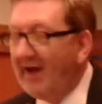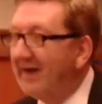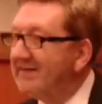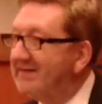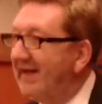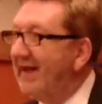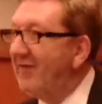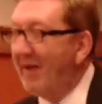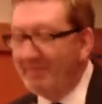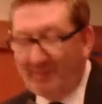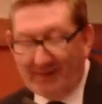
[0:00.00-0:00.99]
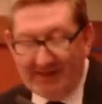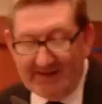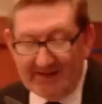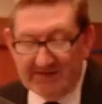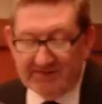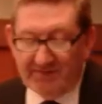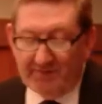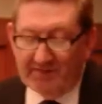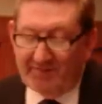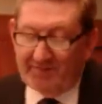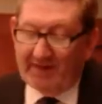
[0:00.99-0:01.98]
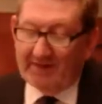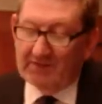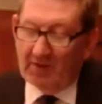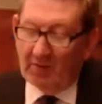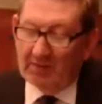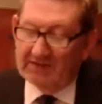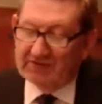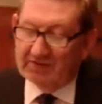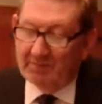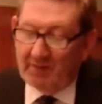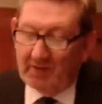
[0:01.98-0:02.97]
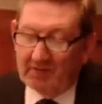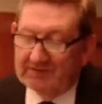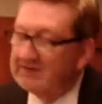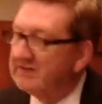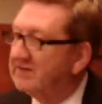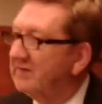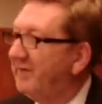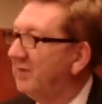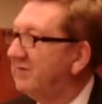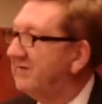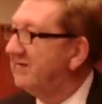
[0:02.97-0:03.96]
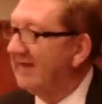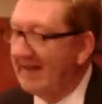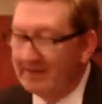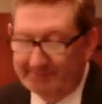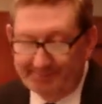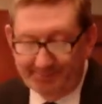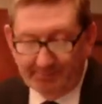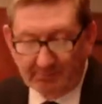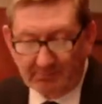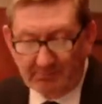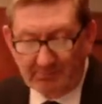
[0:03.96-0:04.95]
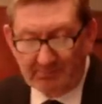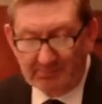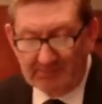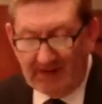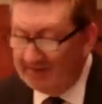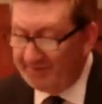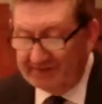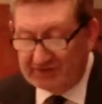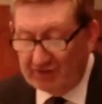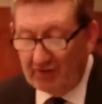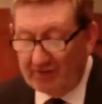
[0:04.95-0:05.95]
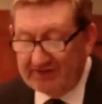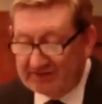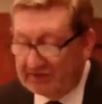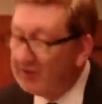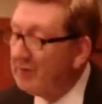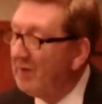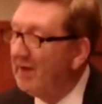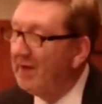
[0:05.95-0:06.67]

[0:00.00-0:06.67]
and dare MPs from the failed coalition parties to vote it down. And if the Tories do,